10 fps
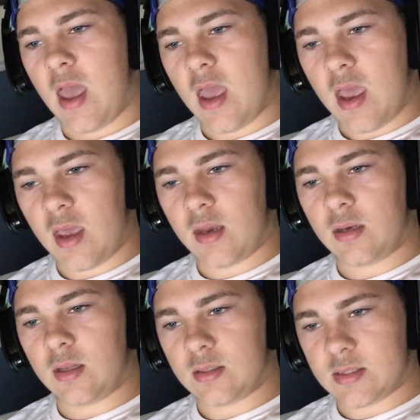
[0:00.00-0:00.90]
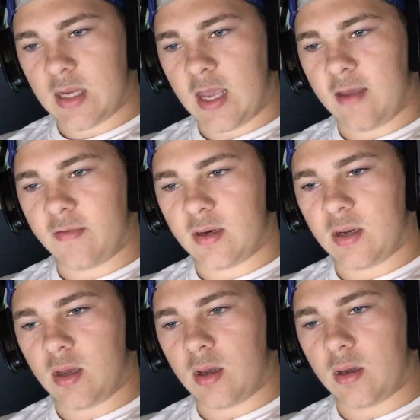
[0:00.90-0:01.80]
and it's not
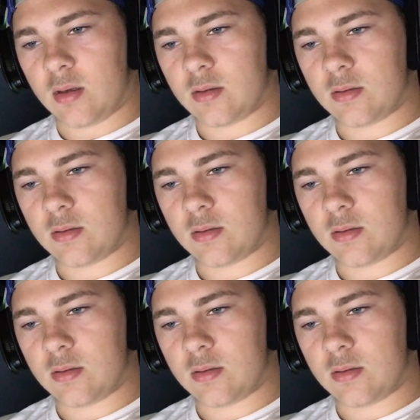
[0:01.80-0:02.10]
even uh,